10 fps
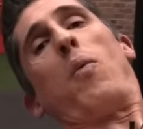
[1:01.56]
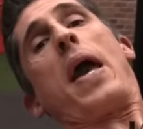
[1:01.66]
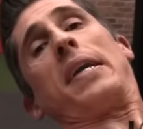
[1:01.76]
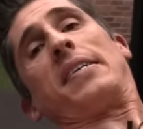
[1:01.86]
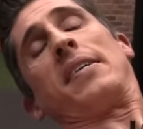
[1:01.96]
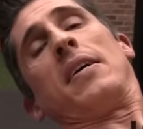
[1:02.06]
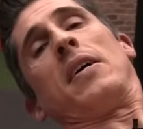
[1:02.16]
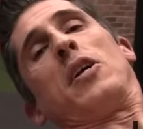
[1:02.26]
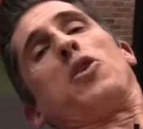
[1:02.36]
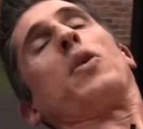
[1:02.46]
the weights,
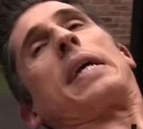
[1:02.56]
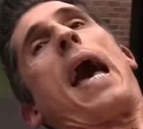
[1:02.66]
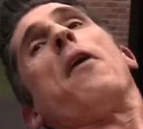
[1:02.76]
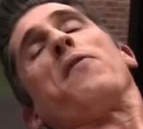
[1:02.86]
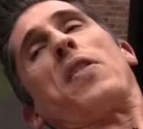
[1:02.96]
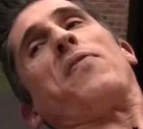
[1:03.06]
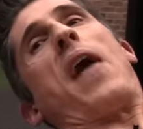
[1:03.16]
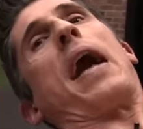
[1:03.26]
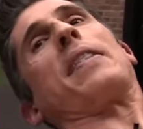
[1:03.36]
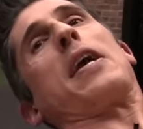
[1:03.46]
to account for the
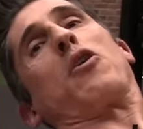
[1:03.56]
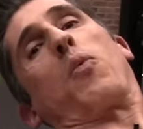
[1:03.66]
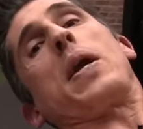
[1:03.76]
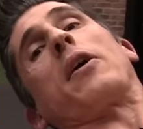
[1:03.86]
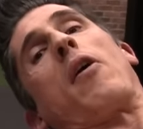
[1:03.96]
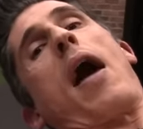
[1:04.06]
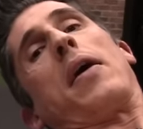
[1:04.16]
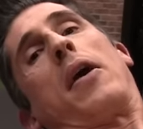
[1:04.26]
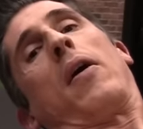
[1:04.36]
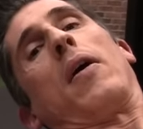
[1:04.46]
fact that you're weaker
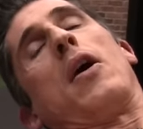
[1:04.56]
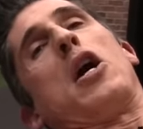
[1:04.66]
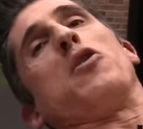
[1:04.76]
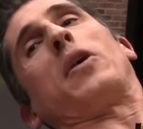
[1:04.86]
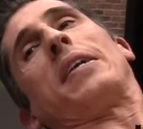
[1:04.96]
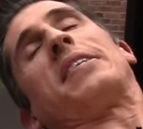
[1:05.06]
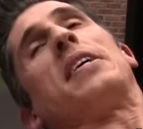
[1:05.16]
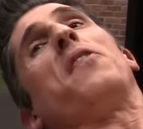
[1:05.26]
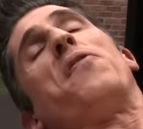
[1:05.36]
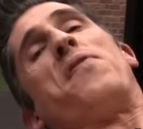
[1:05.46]
out here, you can
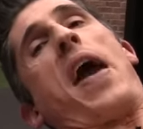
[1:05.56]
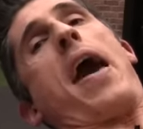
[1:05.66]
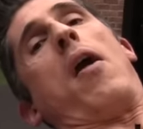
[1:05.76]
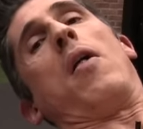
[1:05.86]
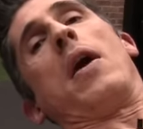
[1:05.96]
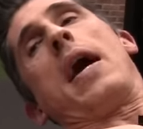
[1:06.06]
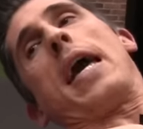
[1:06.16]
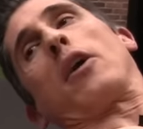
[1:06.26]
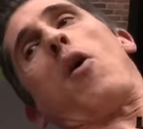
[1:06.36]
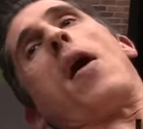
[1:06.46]
still fail
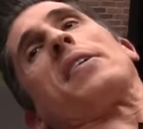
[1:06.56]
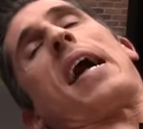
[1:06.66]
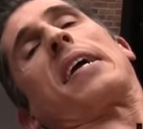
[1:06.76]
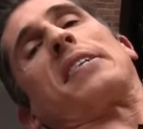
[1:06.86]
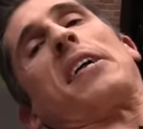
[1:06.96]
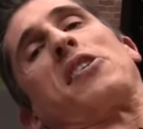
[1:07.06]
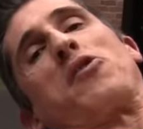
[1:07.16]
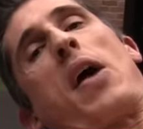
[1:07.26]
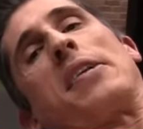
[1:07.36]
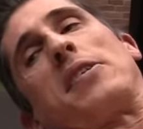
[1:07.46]
and cause excess
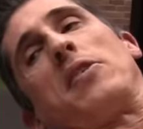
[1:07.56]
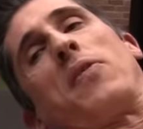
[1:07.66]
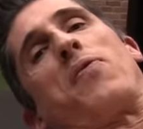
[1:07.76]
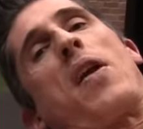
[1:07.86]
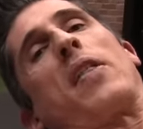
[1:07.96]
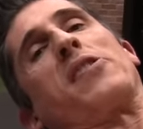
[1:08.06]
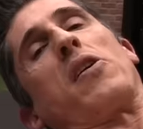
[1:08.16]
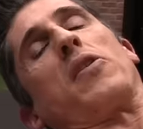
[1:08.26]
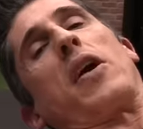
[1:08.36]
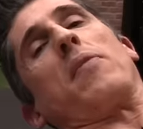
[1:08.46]
stress to the front of the
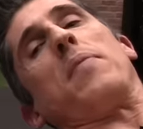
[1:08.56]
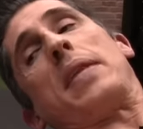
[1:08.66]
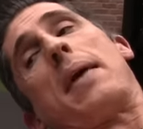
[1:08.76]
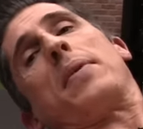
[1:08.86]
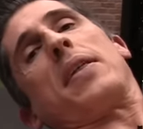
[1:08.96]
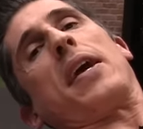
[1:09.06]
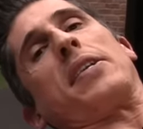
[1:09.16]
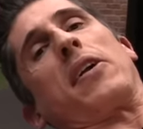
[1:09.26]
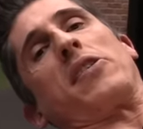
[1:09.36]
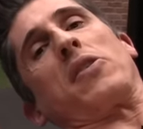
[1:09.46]
shoulder here, namely the
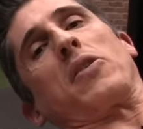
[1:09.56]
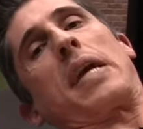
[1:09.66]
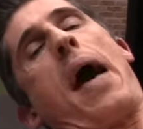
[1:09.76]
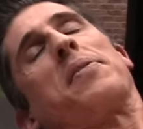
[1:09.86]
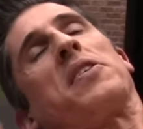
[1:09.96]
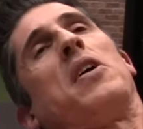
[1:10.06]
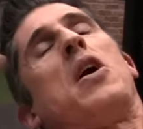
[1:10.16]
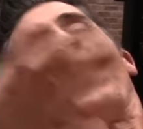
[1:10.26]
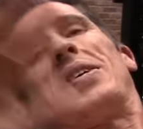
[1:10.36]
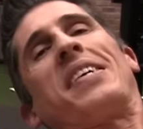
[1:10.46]
anterior shoulder capsule,
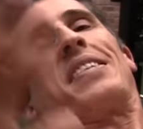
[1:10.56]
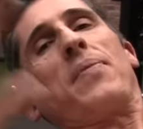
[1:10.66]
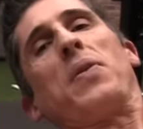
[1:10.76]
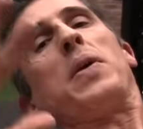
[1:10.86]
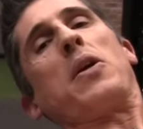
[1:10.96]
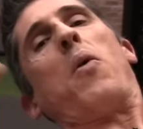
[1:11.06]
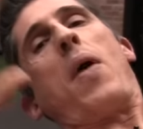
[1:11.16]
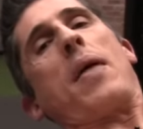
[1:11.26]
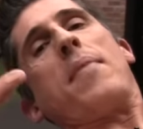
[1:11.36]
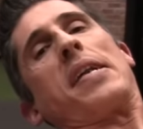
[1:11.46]
which is something we don't
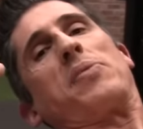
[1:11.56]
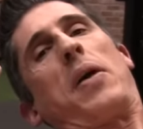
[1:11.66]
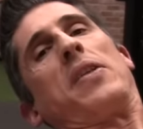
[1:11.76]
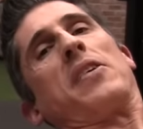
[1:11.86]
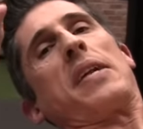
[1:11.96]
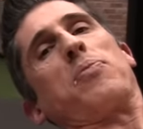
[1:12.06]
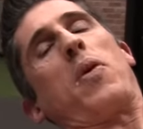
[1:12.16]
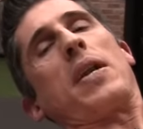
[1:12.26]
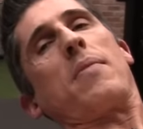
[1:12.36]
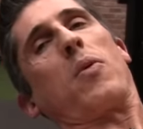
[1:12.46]
want to mess with. So that's
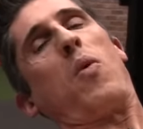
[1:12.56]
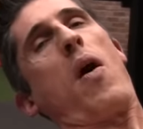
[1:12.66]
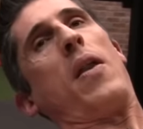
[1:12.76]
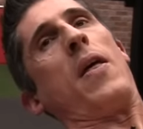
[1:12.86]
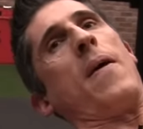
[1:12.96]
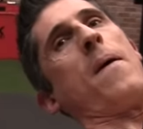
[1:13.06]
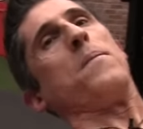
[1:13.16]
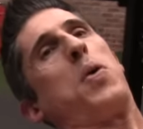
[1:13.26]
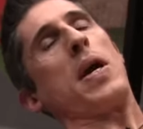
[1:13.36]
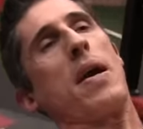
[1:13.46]
point number one.
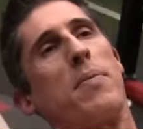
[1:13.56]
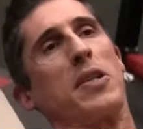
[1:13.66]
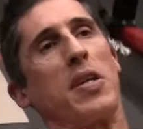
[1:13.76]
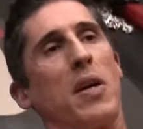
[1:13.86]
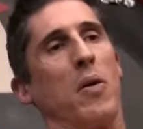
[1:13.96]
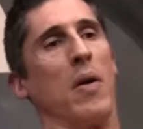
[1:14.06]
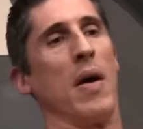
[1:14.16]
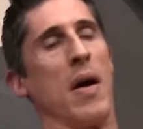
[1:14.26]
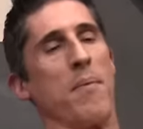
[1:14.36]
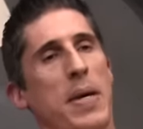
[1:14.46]
Point number two,
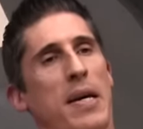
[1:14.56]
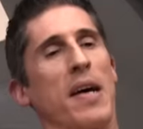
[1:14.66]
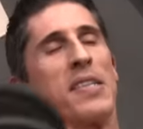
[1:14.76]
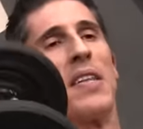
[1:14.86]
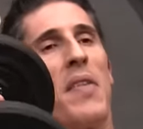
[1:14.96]
because of